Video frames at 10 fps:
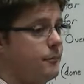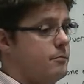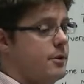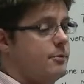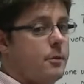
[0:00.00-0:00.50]

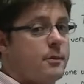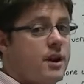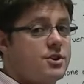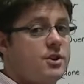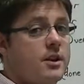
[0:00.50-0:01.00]
This
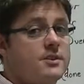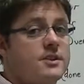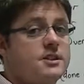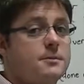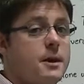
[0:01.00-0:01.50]
propagation delay
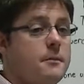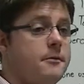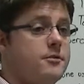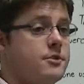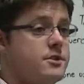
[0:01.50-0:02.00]
starts to become of
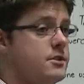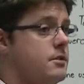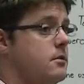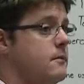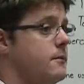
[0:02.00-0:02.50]
interest
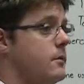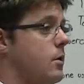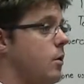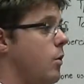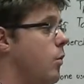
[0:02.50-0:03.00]

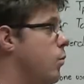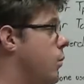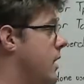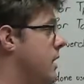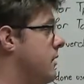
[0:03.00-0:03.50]

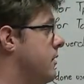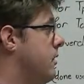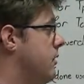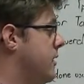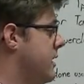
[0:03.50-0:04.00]
when
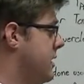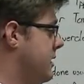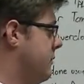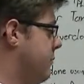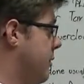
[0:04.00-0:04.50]

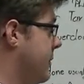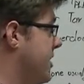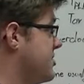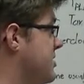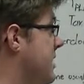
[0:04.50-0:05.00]
the
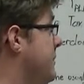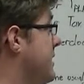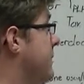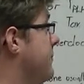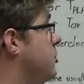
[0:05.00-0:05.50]
propagation delay
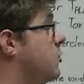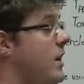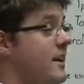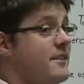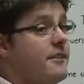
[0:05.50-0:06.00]
becomes
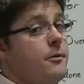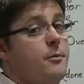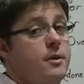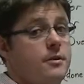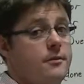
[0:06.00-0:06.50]
greater than the
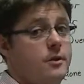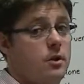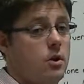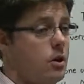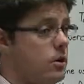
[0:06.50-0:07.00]
period of the
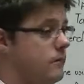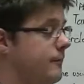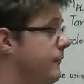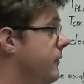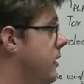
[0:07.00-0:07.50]
clock.
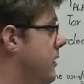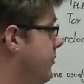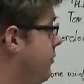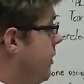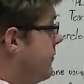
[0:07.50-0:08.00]

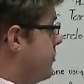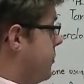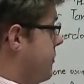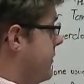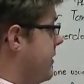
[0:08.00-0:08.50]
That's why I've
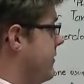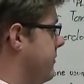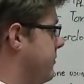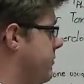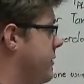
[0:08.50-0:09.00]
drawn three
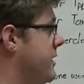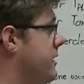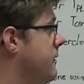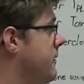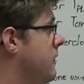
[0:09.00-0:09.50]
here.